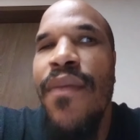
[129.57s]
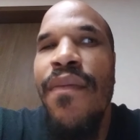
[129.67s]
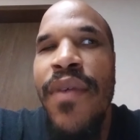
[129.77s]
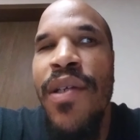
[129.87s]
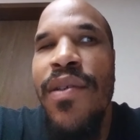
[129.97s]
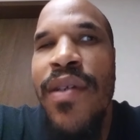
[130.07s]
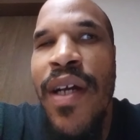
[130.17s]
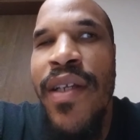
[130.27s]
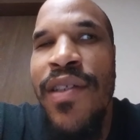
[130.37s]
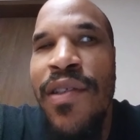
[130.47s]
then you
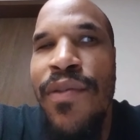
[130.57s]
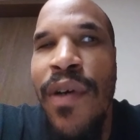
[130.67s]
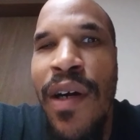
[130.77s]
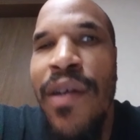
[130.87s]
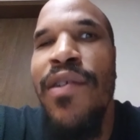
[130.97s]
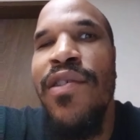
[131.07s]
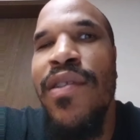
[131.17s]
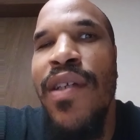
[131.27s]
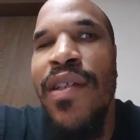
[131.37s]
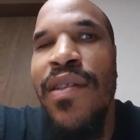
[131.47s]
got his two uncles.
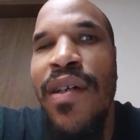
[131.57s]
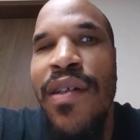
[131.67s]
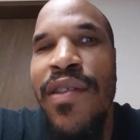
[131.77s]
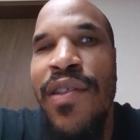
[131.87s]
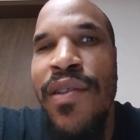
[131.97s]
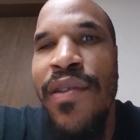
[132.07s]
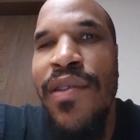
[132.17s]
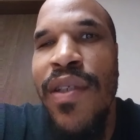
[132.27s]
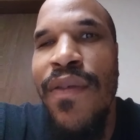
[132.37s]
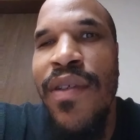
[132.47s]
There's the
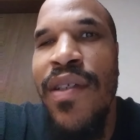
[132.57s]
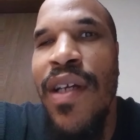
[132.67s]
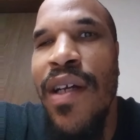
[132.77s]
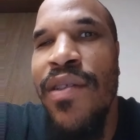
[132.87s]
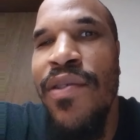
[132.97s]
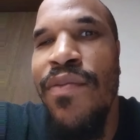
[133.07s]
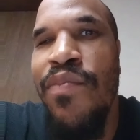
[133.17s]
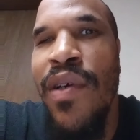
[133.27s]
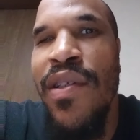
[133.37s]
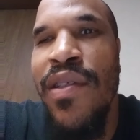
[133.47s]
sisters of, you got two
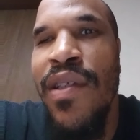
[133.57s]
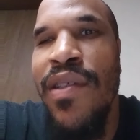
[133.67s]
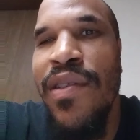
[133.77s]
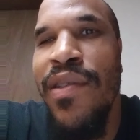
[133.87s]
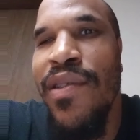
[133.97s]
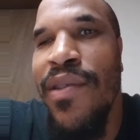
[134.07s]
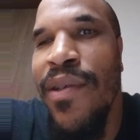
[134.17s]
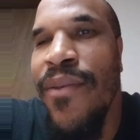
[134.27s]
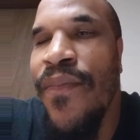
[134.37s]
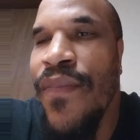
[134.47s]
brothers and a
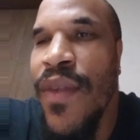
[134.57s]
sister.